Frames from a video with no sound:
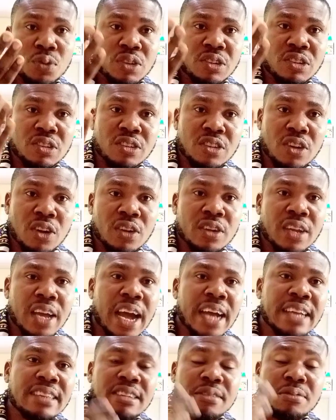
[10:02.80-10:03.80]
which is all the
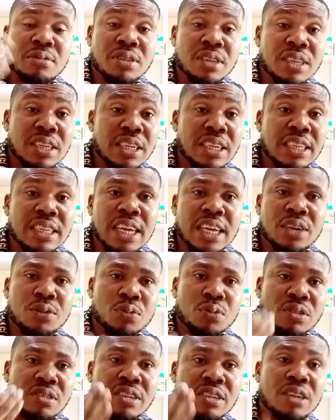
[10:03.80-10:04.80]
items you need, and
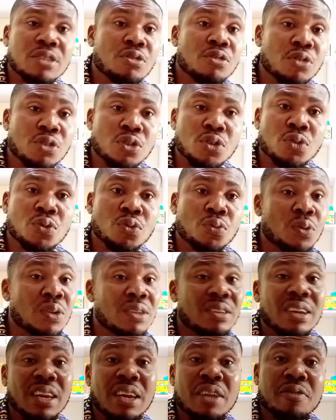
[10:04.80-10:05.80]
we send to you. We
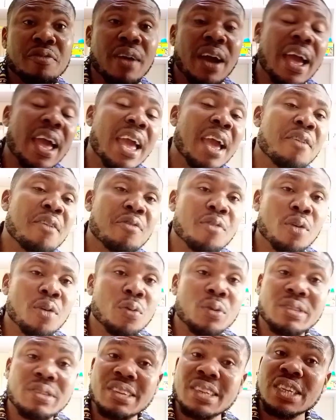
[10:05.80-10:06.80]
deliver everywhere
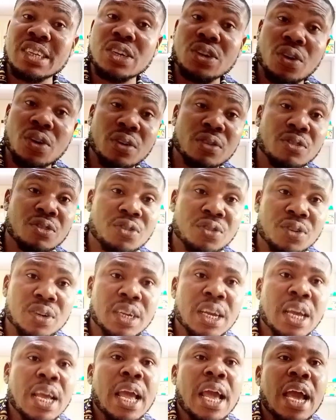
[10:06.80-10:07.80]
within the country,
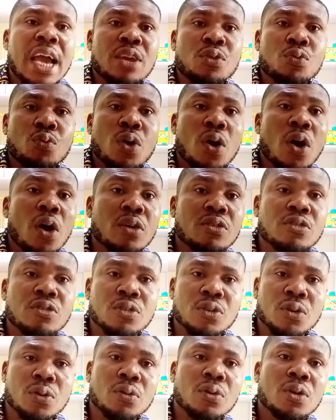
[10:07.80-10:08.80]
and we
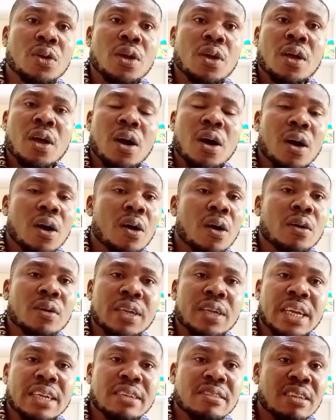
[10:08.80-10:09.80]
also
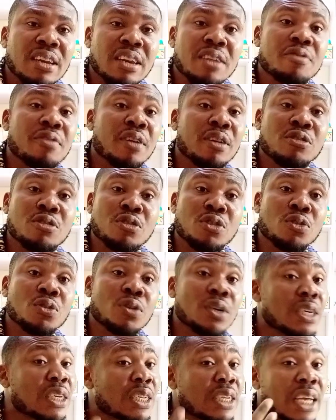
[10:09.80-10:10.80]
can deliver to you
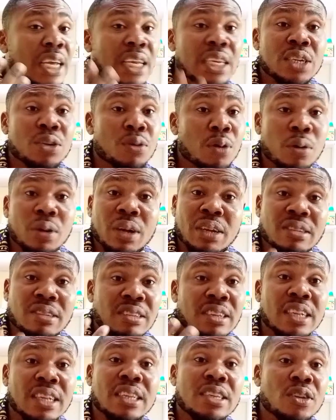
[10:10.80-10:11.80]
in anywhere. We can
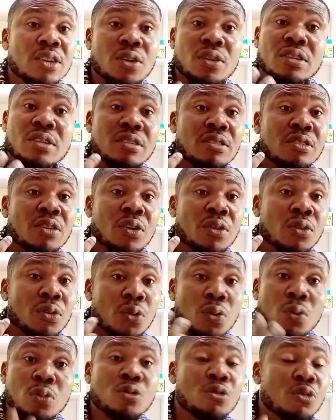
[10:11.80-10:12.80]
send your
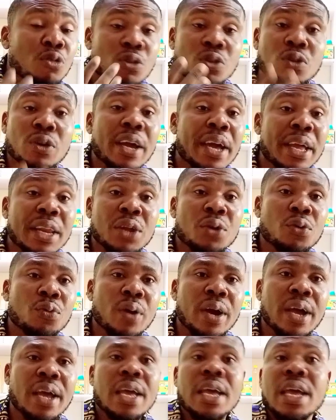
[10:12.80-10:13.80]
goods to you
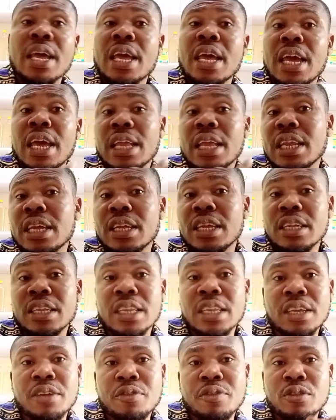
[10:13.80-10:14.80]
anywhere. And
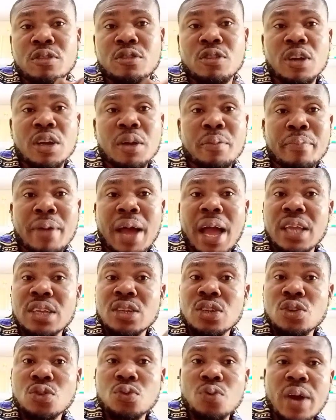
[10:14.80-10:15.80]
if you talk
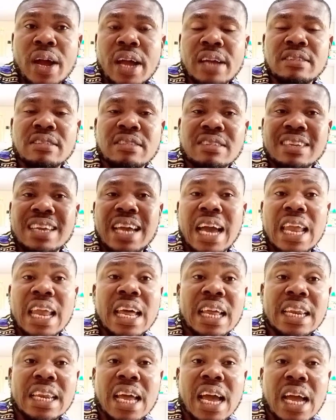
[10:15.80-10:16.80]
about US,
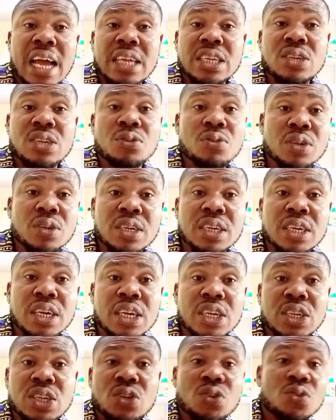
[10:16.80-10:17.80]
Canada,
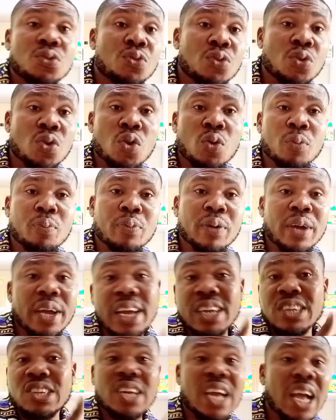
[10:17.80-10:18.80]
UK, Europe,
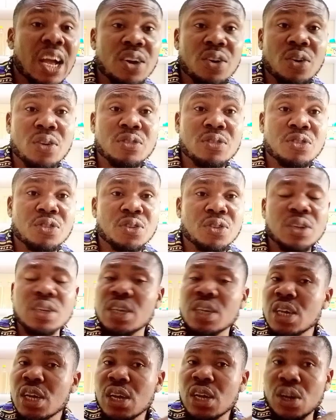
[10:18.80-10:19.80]
Asia country,
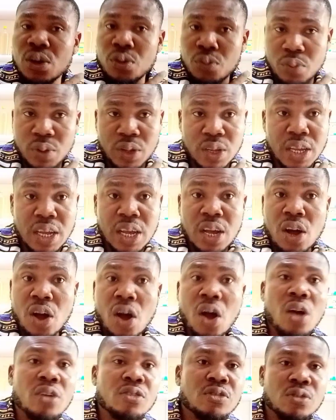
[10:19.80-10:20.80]
we can
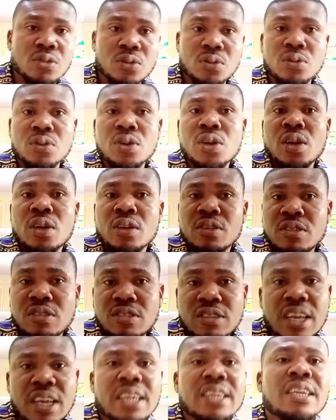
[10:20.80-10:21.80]
also
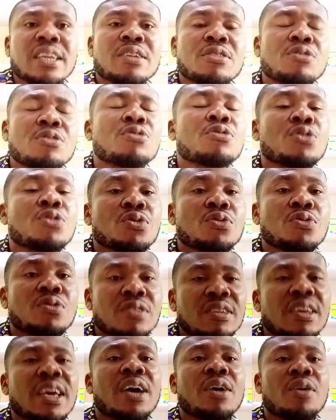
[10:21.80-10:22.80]
send it to you
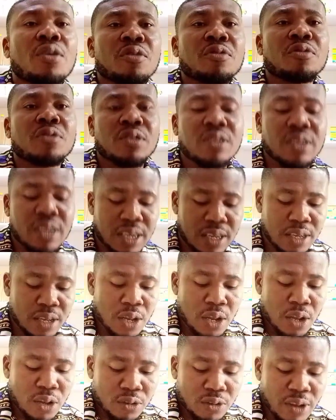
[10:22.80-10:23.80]
there, over there.
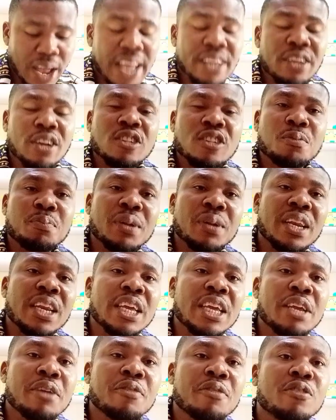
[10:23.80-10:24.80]
So I just
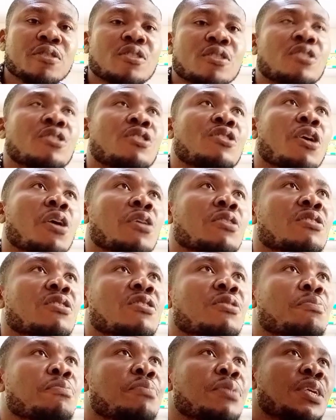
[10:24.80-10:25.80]
believe,
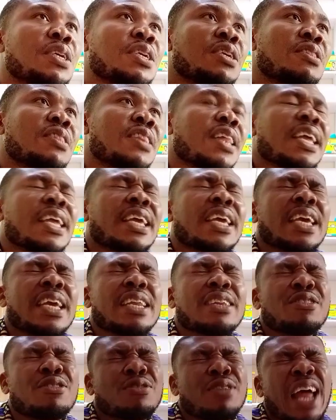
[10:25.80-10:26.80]
don't be thinking,
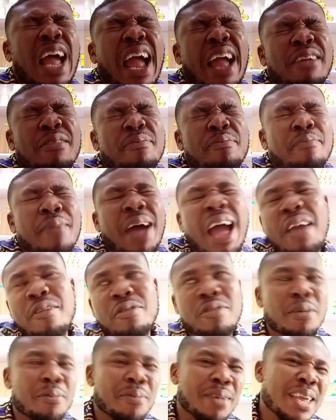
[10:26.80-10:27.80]
should I buy
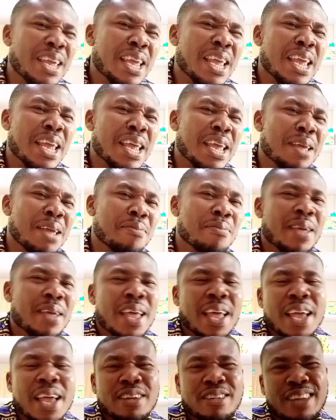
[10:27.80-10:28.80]
from him?
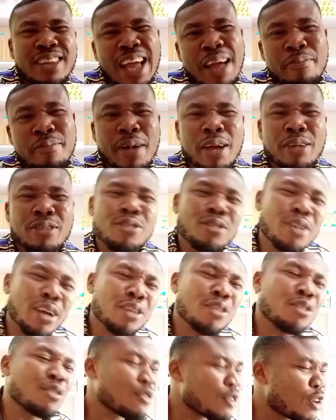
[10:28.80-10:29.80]
Should I buy? I
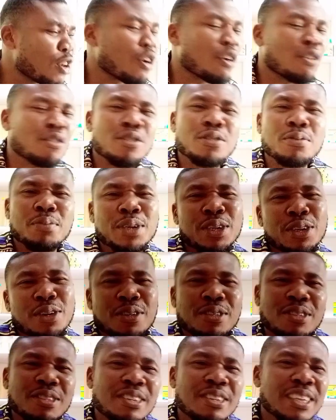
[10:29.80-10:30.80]
know you a lot to be
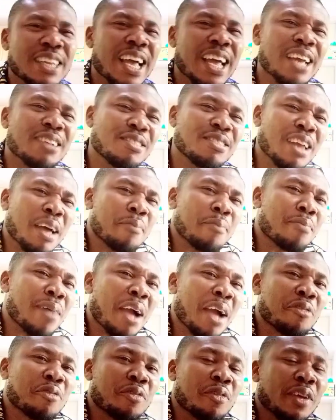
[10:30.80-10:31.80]
considered. Should I
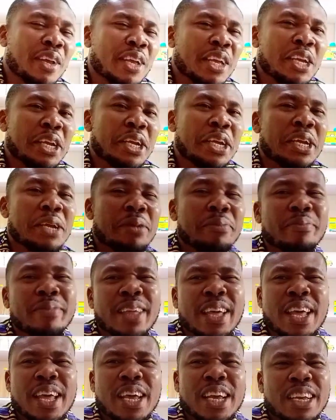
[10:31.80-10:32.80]
buy from him?
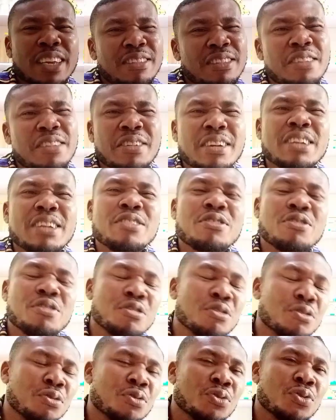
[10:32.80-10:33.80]
Is it really
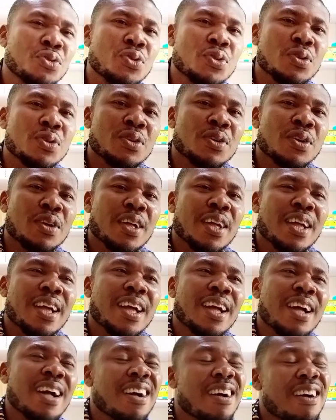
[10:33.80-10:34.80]
true?
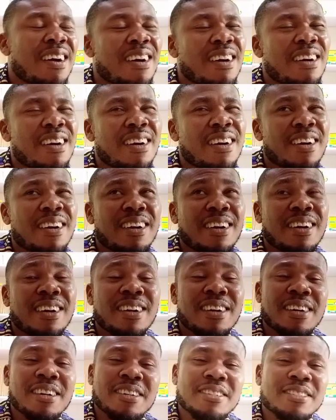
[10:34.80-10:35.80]

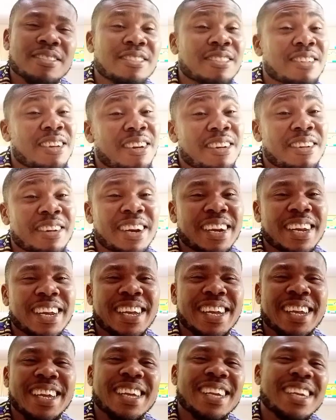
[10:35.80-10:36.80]
Oh,
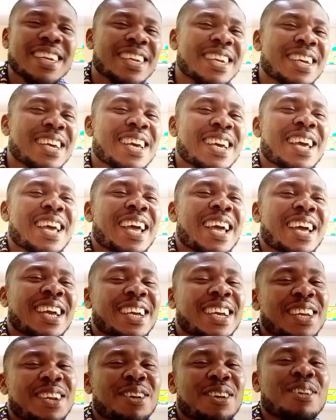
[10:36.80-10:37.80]
sorry.
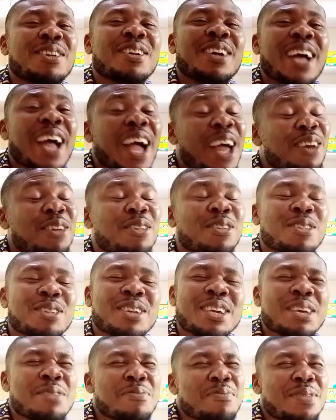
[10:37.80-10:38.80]
You know, I know you
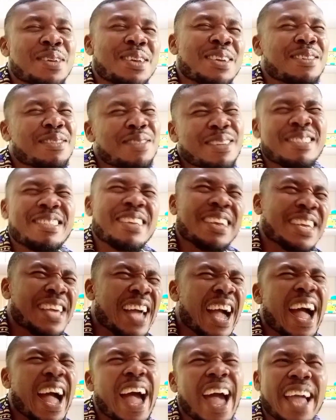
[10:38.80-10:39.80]
can be. He's a
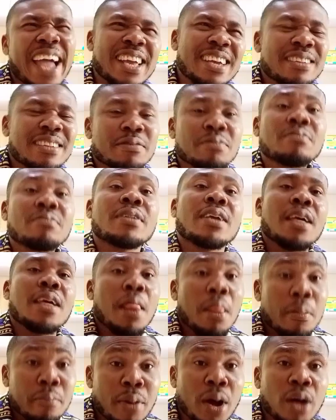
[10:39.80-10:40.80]
guy,
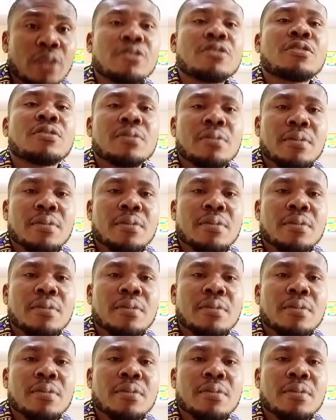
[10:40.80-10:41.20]
but